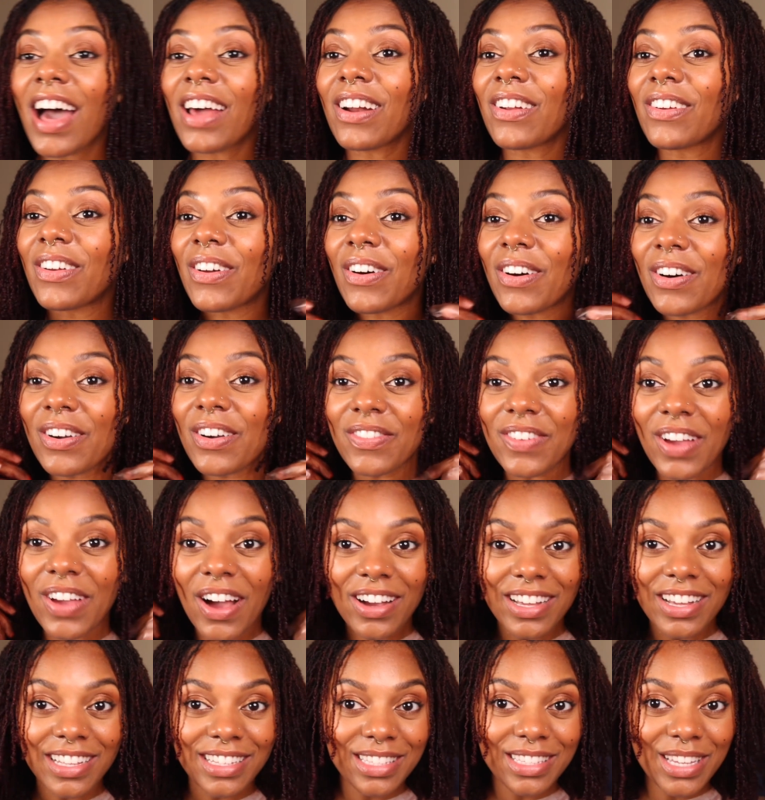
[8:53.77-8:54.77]
I don't know if y'all
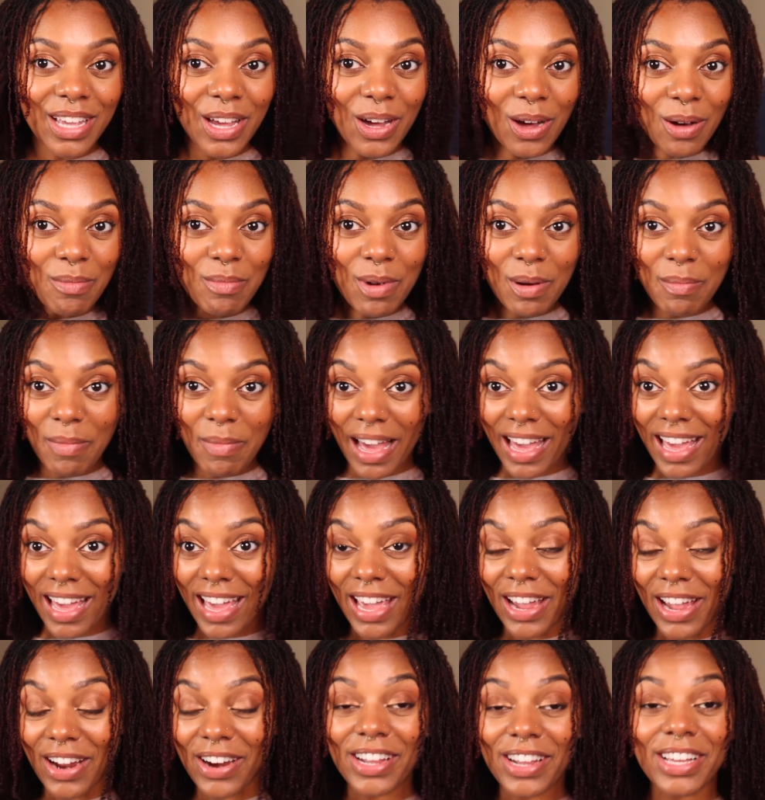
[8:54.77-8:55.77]
can tell, but my
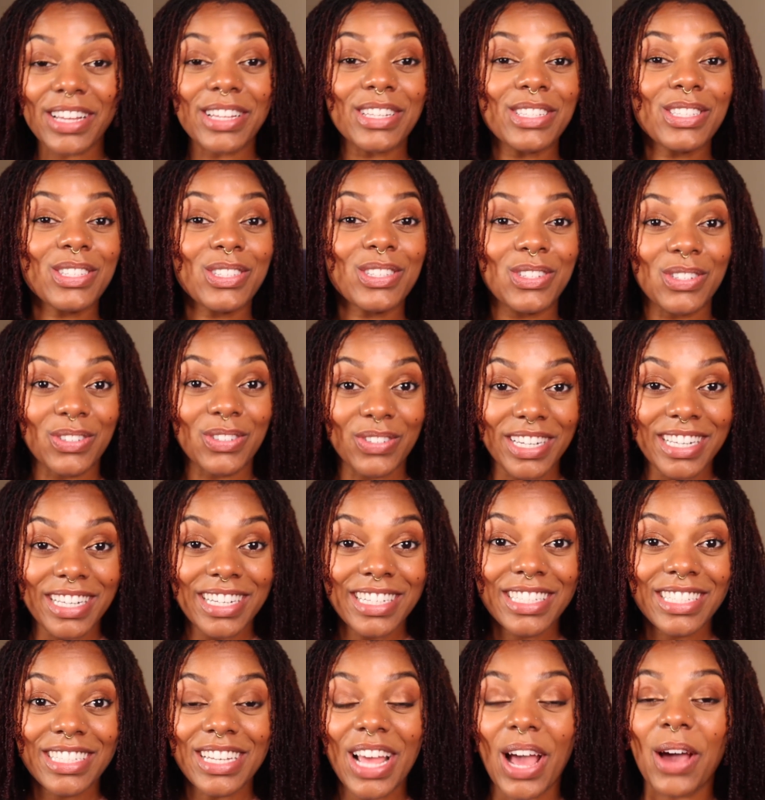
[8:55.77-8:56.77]
hair is drenched.